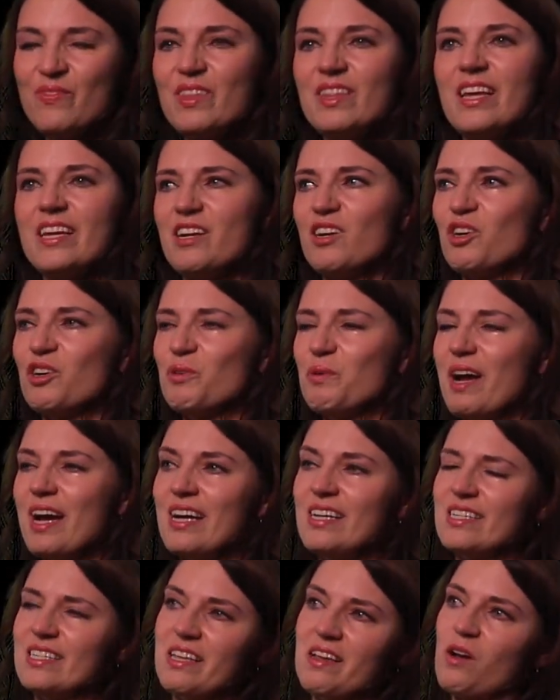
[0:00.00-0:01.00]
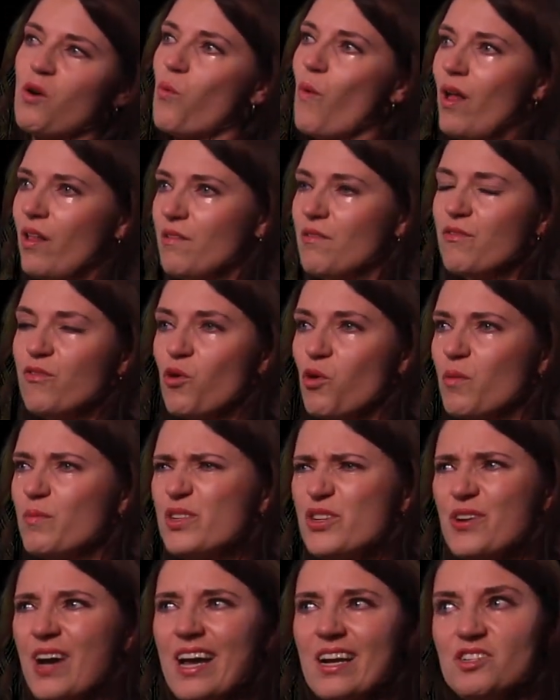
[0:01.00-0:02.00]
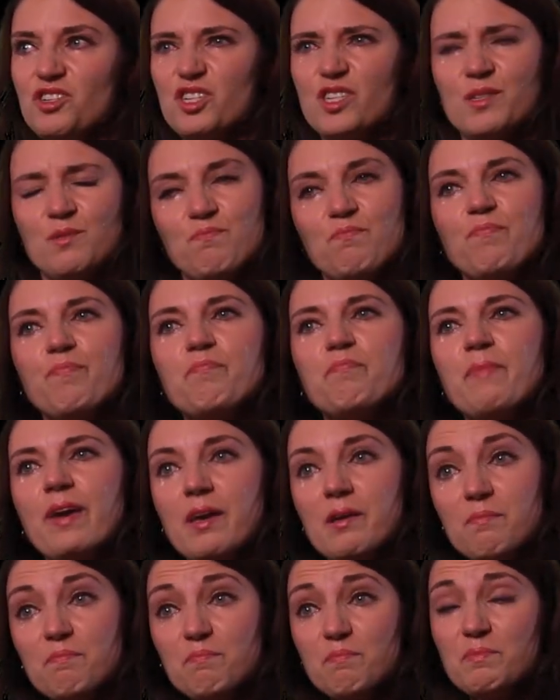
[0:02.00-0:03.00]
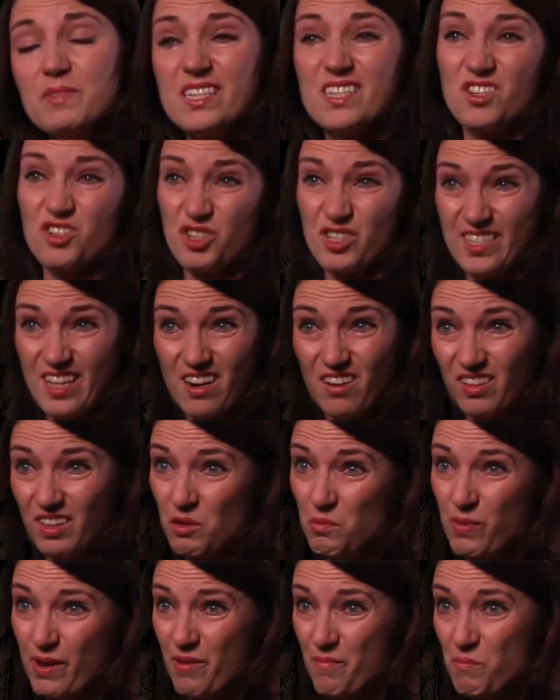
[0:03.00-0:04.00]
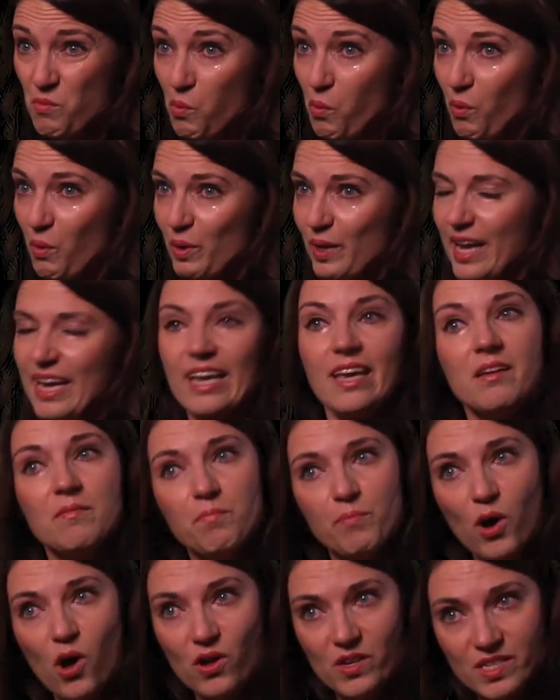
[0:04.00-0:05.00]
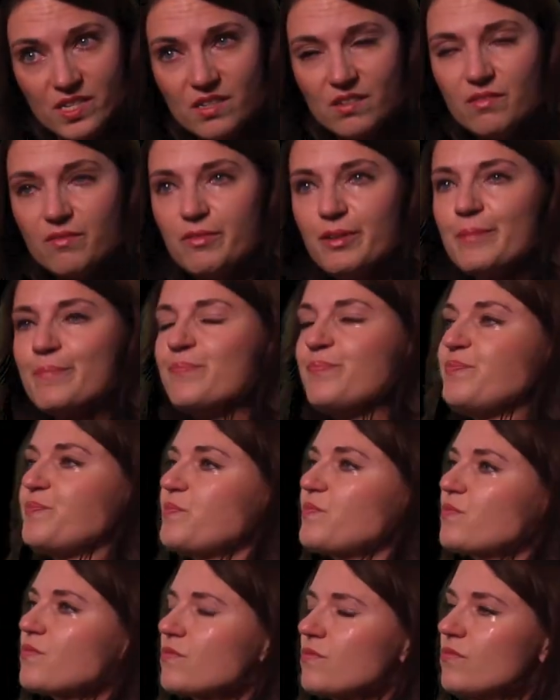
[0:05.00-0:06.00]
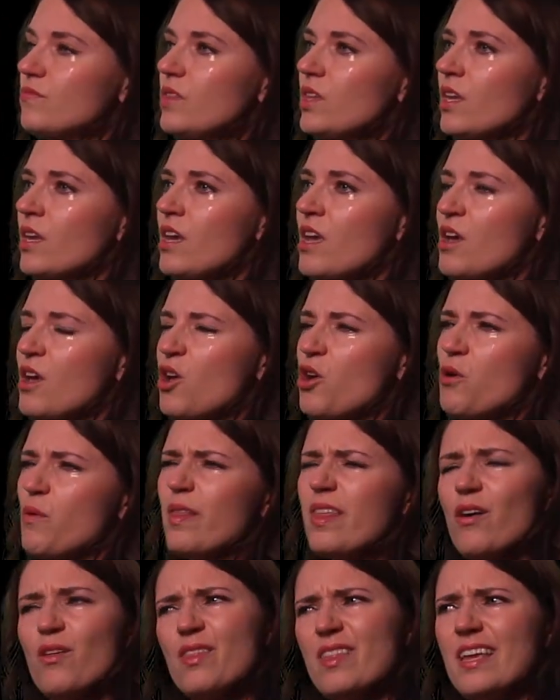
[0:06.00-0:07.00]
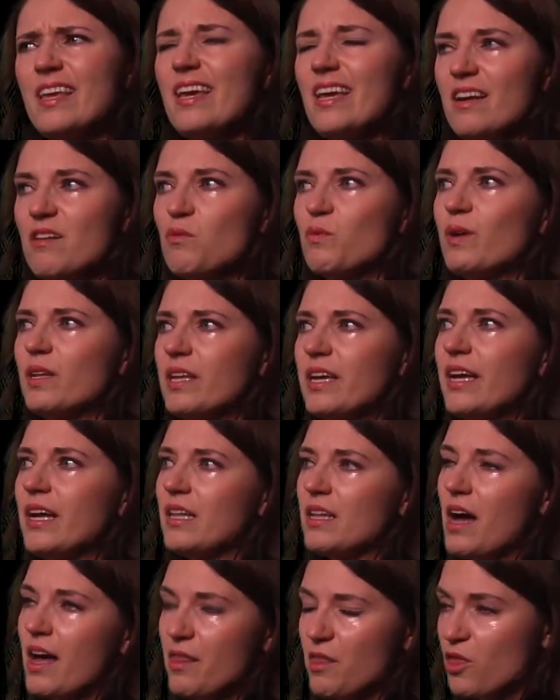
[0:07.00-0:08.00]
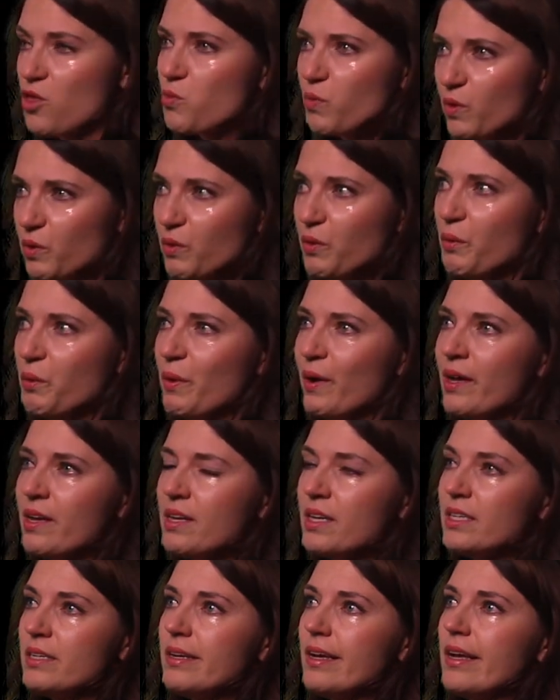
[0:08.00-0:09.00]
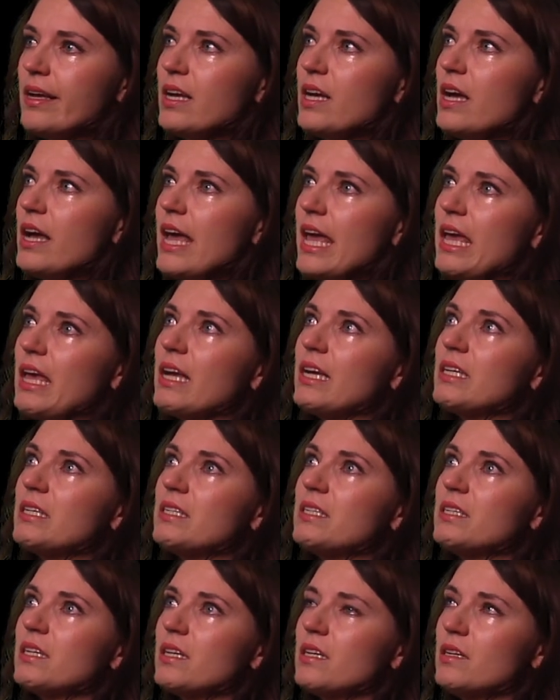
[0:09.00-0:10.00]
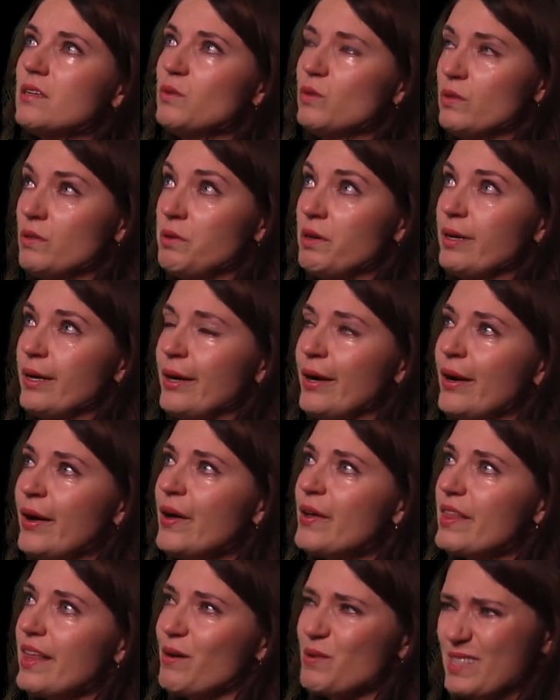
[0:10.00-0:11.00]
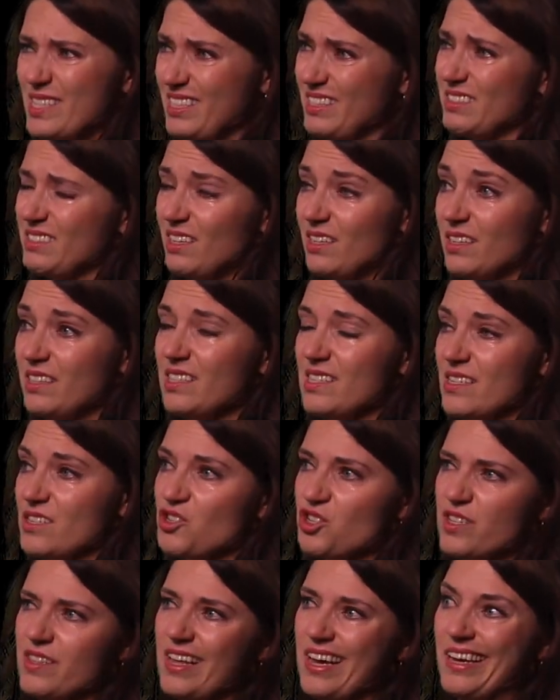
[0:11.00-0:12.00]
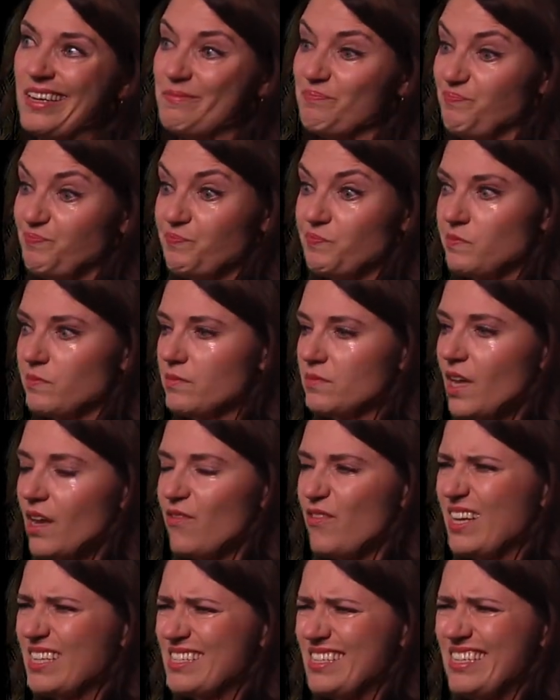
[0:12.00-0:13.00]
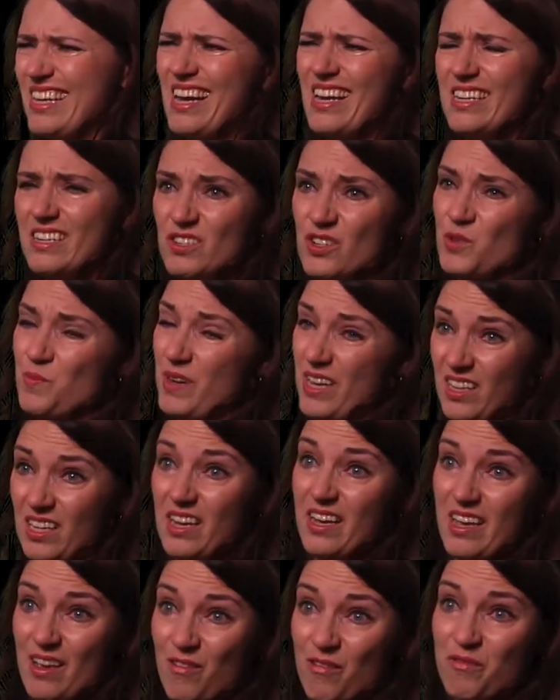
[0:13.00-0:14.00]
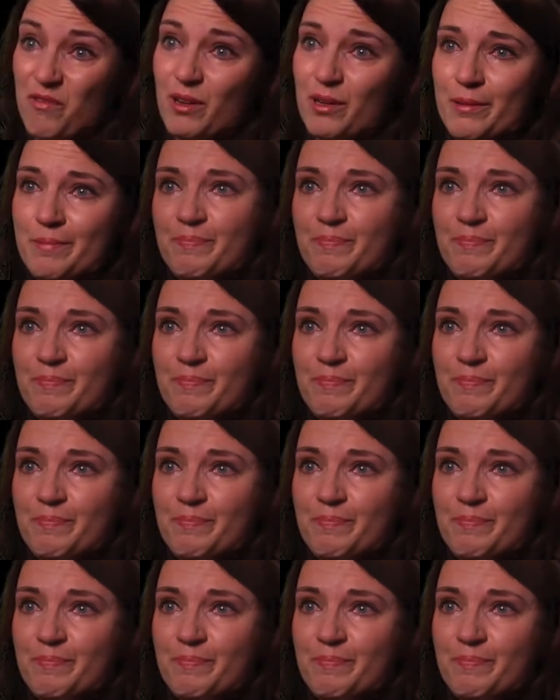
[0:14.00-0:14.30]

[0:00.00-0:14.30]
that you're as like well informed. You kind of just make decisions that are a little bit more like impulsive without thinking it really a lot through. And that was a decision that affected 9 years of my life.